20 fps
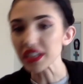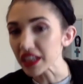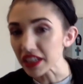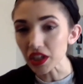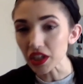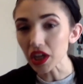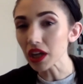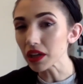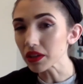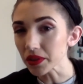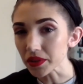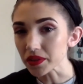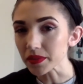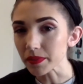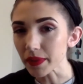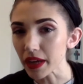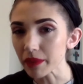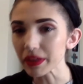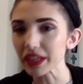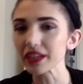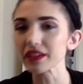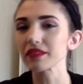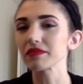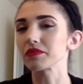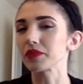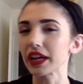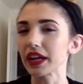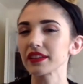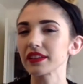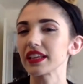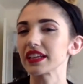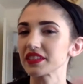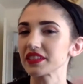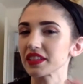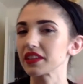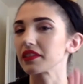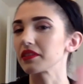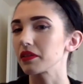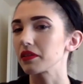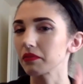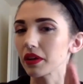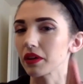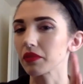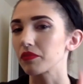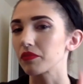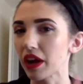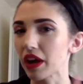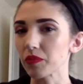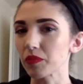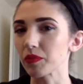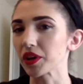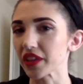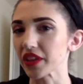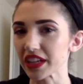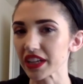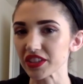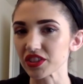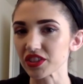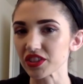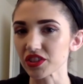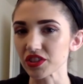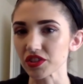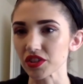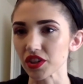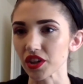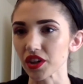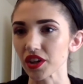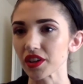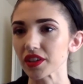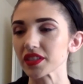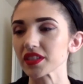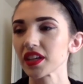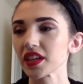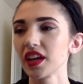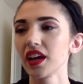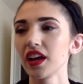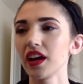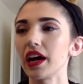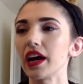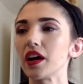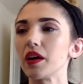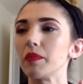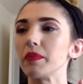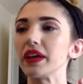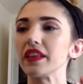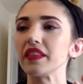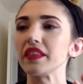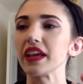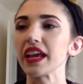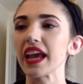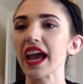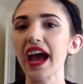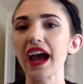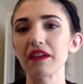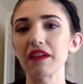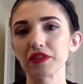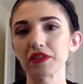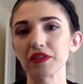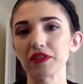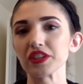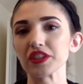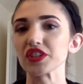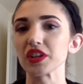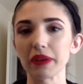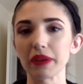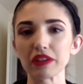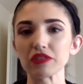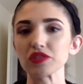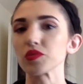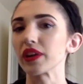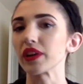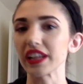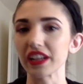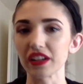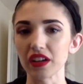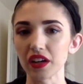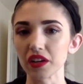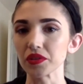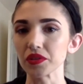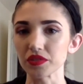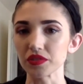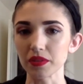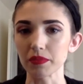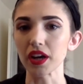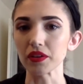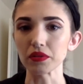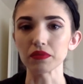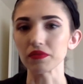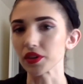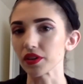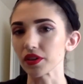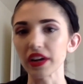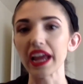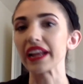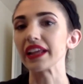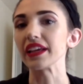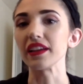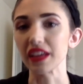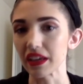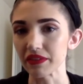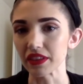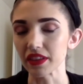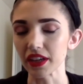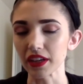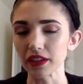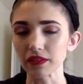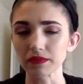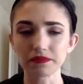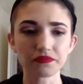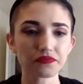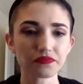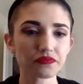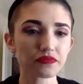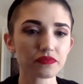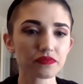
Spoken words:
$17 maybe, right? That's around where they start, and they average at about $20 a bottle for any given thing.